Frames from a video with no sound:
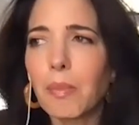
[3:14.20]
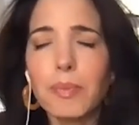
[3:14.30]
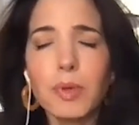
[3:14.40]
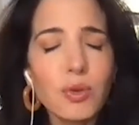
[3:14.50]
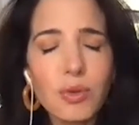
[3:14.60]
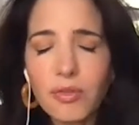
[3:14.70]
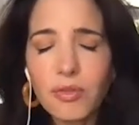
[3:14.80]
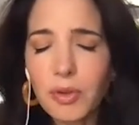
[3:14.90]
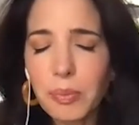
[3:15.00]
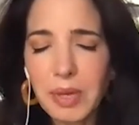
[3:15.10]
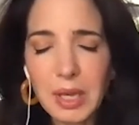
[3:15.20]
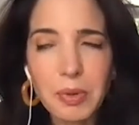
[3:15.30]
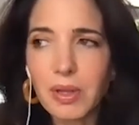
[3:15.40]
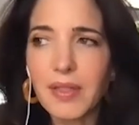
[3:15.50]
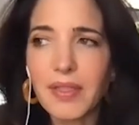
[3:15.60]
beautiful
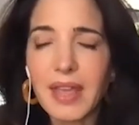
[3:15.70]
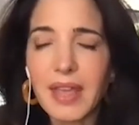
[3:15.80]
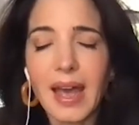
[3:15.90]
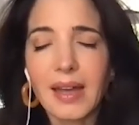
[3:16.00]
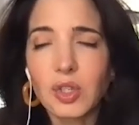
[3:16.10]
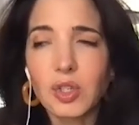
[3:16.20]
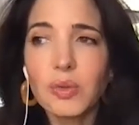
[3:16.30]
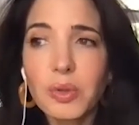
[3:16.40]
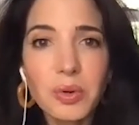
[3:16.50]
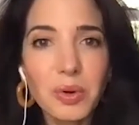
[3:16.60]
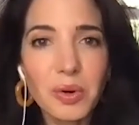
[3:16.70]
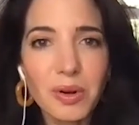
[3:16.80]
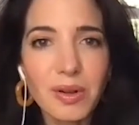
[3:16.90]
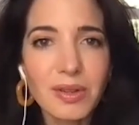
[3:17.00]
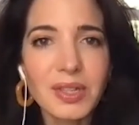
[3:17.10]
people, and they had 2 little
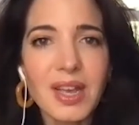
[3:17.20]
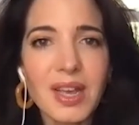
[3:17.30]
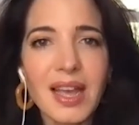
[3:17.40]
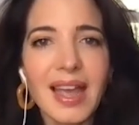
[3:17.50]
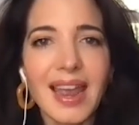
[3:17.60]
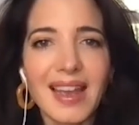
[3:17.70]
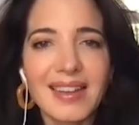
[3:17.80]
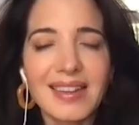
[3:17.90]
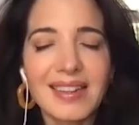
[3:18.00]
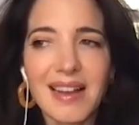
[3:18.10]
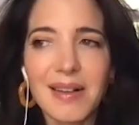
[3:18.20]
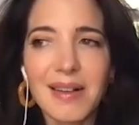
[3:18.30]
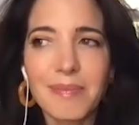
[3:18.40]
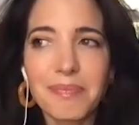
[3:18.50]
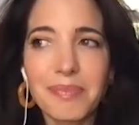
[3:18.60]
girls, and
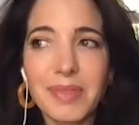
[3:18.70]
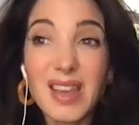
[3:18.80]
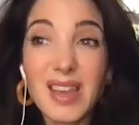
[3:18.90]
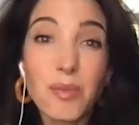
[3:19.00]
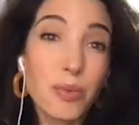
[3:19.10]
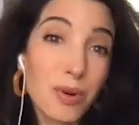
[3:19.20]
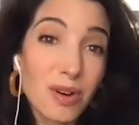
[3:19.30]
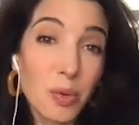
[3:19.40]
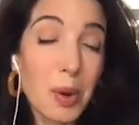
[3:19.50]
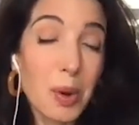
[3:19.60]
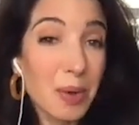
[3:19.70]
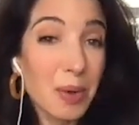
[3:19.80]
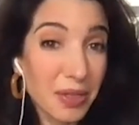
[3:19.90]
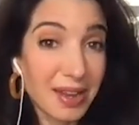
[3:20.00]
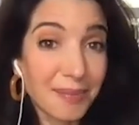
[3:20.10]
they were quite
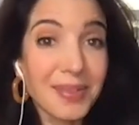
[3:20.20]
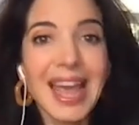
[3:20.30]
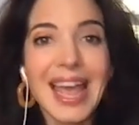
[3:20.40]
wealthy.